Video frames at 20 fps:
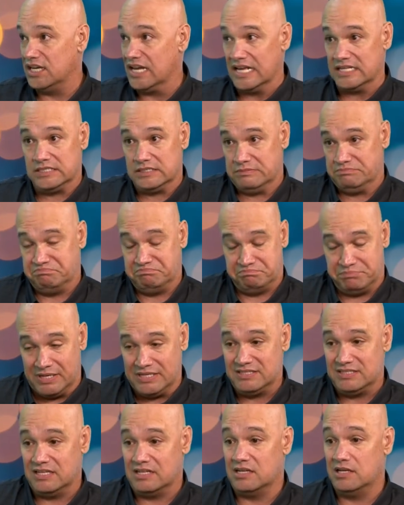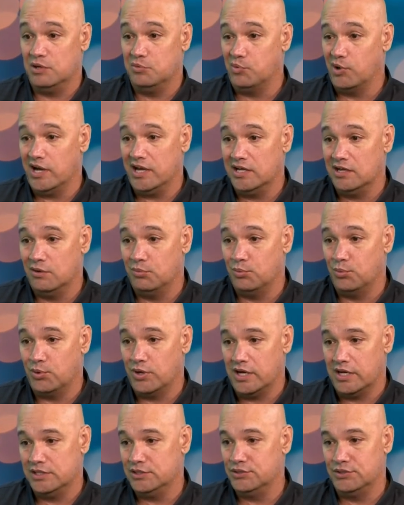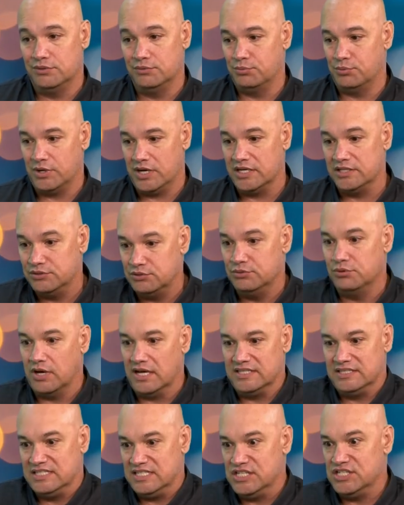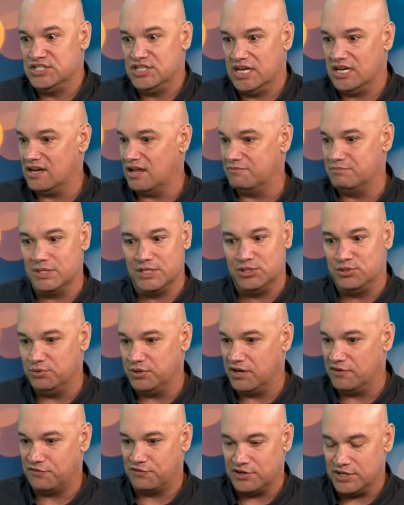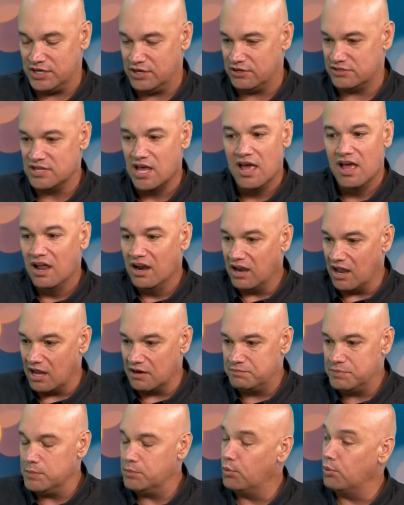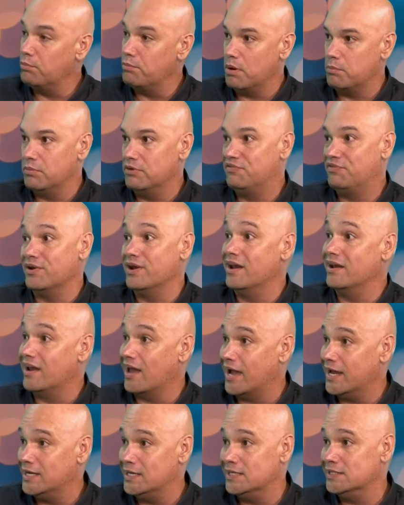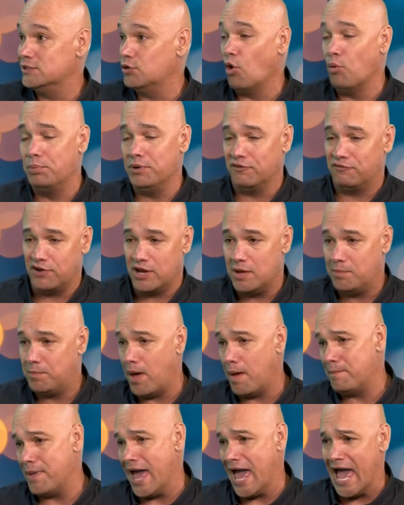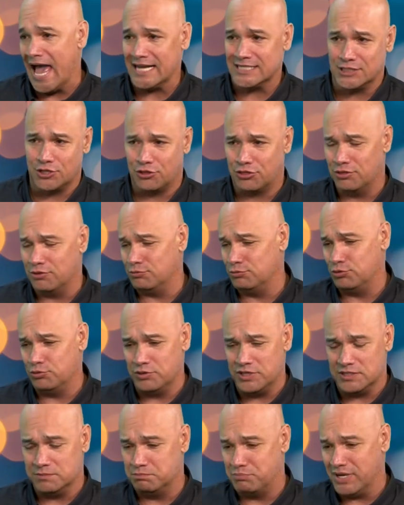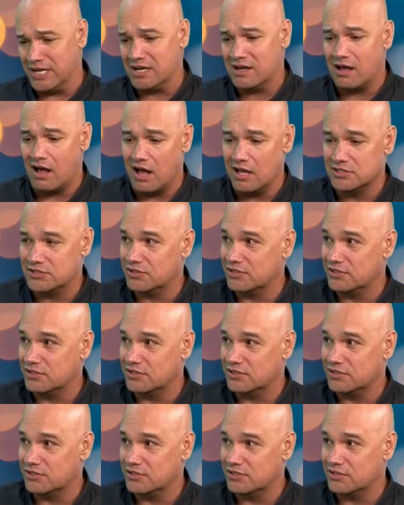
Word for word: That's basically what I what I what I do. I DJ. I've been doing it for years. A lot of people remember me from the '90s, opening for hip hop acts, doing these big Way concerts.